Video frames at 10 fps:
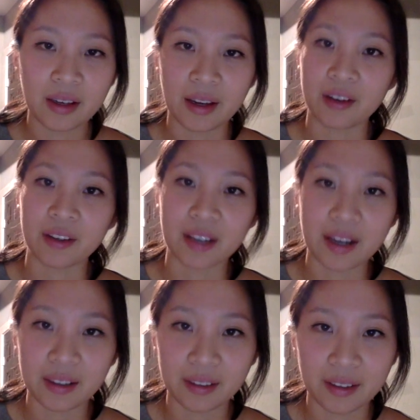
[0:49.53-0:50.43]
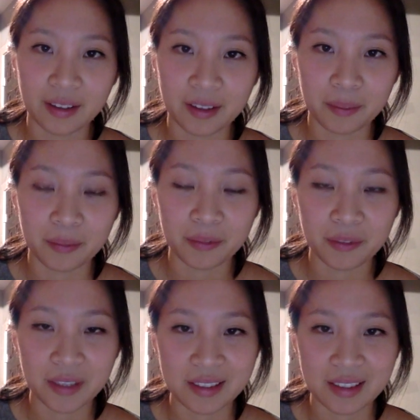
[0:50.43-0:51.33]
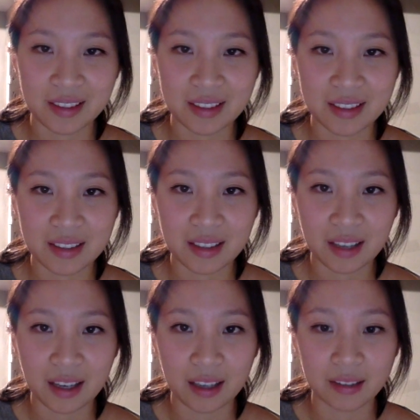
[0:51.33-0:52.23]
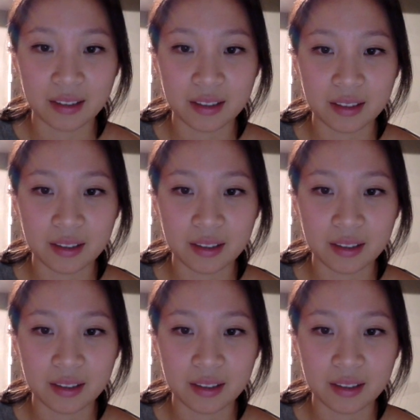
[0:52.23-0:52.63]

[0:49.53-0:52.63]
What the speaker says: a haircut, for instance. And